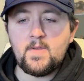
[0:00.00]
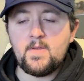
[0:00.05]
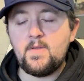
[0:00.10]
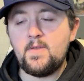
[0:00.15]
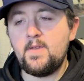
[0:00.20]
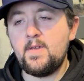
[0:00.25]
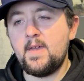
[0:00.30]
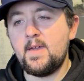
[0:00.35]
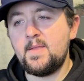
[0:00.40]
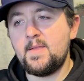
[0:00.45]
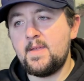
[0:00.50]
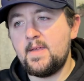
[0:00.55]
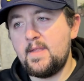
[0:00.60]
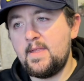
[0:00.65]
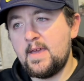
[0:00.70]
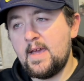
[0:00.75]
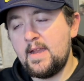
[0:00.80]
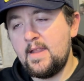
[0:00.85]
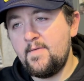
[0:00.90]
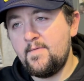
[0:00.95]
You got
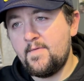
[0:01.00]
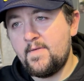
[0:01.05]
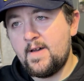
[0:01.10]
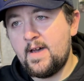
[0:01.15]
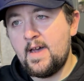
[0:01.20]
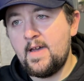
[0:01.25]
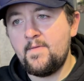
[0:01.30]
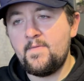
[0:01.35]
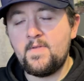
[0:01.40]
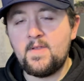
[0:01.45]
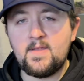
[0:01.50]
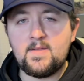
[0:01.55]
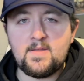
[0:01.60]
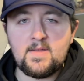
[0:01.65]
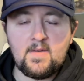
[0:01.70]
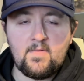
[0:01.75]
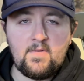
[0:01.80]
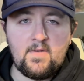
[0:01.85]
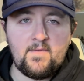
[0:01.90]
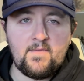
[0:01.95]
1095,
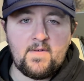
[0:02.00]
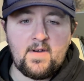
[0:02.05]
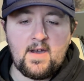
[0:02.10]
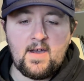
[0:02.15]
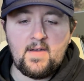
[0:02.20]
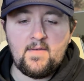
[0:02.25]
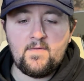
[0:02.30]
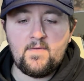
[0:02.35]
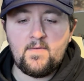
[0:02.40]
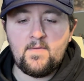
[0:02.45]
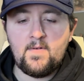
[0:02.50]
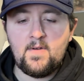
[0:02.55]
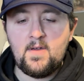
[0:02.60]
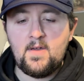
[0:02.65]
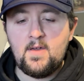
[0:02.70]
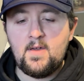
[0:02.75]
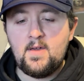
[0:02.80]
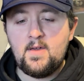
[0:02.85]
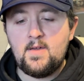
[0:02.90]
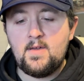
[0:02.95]
1075.
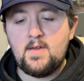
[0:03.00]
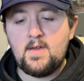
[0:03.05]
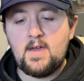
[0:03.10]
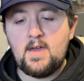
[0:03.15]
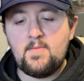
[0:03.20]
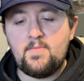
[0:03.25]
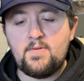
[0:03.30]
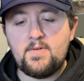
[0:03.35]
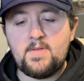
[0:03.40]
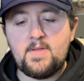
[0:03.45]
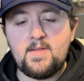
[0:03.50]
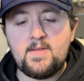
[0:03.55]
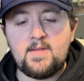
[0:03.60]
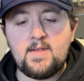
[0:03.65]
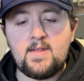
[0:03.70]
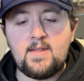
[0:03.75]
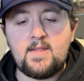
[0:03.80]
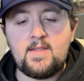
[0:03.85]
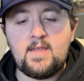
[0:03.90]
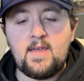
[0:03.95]
I'd put this
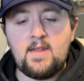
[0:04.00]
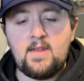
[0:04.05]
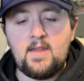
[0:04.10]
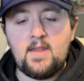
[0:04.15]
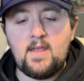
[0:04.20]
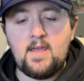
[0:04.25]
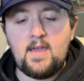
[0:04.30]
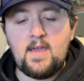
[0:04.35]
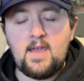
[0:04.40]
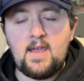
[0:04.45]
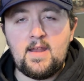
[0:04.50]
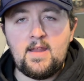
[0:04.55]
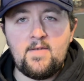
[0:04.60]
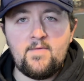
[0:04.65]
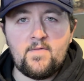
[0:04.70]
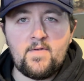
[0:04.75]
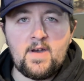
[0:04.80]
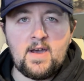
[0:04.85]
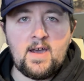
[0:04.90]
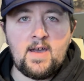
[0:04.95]
at a
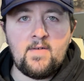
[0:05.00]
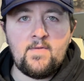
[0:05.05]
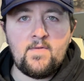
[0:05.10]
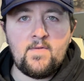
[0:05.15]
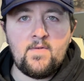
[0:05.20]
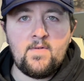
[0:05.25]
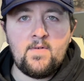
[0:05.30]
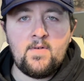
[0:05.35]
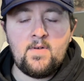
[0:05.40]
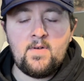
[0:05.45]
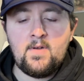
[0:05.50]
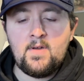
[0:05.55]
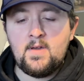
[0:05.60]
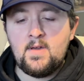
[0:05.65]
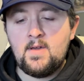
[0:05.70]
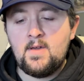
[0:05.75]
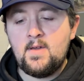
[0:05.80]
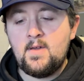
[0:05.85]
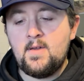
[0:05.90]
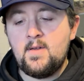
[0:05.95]
1085.
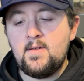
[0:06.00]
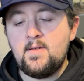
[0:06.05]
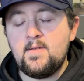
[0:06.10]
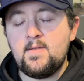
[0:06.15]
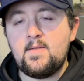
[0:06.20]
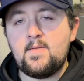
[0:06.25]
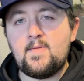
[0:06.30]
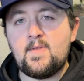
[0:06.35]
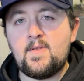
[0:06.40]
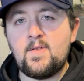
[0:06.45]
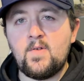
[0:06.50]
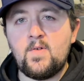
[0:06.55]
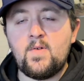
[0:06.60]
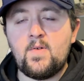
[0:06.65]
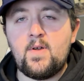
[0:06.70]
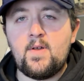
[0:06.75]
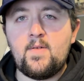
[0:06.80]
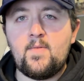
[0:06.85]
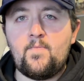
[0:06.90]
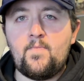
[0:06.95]

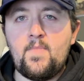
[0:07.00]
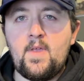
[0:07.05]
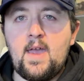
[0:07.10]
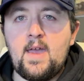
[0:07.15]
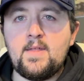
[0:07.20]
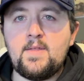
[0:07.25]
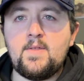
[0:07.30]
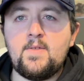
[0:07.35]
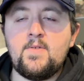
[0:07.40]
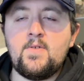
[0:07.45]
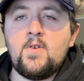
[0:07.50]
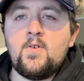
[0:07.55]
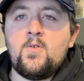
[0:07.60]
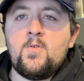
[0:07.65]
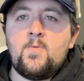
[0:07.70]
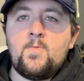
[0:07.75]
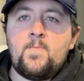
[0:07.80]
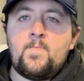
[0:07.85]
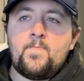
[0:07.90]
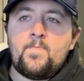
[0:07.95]
So as you
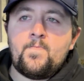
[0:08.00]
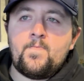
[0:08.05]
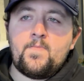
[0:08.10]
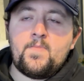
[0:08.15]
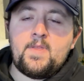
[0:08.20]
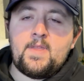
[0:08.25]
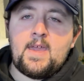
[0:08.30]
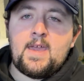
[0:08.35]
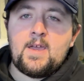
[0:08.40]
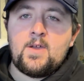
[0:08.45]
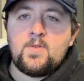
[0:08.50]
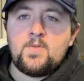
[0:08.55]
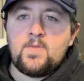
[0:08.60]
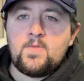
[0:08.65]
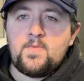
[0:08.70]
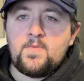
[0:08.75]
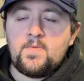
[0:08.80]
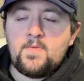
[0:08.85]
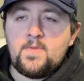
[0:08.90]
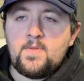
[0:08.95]
go
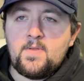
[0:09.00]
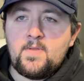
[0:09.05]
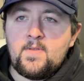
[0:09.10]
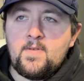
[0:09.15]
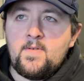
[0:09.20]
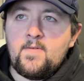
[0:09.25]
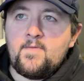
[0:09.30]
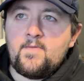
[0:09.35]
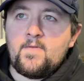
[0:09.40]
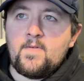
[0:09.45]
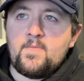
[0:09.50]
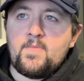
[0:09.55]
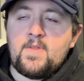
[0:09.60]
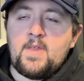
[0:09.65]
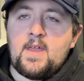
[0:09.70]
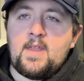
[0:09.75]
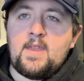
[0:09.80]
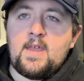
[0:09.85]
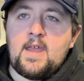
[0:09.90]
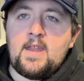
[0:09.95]
down from
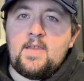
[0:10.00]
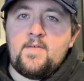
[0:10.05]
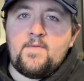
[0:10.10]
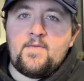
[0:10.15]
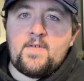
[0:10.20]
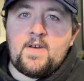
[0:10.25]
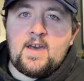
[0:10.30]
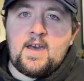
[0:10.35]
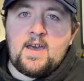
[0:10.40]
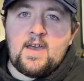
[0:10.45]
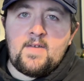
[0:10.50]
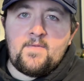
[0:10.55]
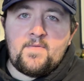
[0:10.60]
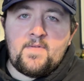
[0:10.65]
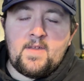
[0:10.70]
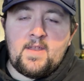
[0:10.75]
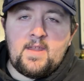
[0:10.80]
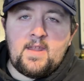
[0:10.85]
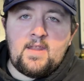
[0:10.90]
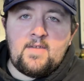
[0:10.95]
1095,
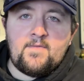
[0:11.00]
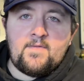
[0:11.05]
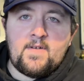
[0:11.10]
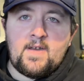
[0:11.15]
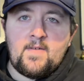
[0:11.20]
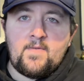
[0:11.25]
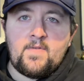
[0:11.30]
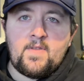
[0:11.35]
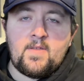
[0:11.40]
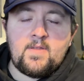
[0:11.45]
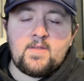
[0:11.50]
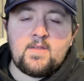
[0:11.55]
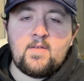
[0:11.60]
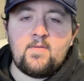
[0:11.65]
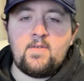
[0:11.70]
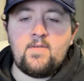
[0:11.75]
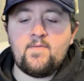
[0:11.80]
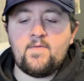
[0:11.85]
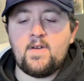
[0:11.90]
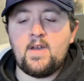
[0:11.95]
1085,
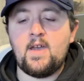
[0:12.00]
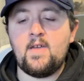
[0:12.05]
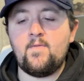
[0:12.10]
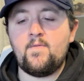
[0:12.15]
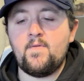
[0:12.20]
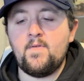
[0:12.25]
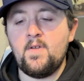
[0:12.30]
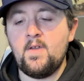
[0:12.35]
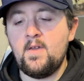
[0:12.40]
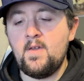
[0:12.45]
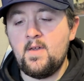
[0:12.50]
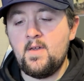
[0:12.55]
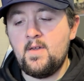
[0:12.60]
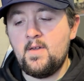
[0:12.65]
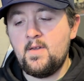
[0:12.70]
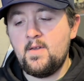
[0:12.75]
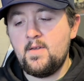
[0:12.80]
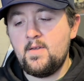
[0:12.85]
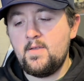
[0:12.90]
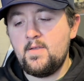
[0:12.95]
1075,
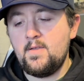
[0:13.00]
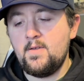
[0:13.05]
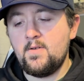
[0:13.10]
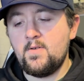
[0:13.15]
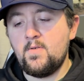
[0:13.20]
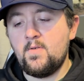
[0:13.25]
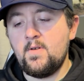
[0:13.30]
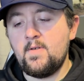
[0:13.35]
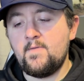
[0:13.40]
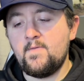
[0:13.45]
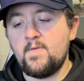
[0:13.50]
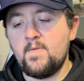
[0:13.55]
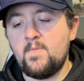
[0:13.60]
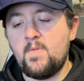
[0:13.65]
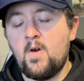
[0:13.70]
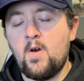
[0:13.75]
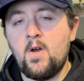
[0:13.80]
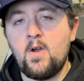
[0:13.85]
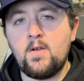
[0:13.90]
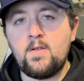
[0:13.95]
you're going from
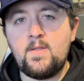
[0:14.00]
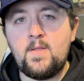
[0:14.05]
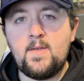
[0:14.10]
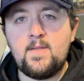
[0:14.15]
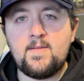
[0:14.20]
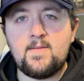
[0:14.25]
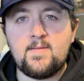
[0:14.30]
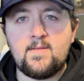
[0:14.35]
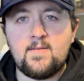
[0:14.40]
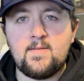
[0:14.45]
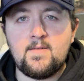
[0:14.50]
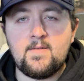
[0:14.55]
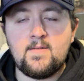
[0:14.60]
hardness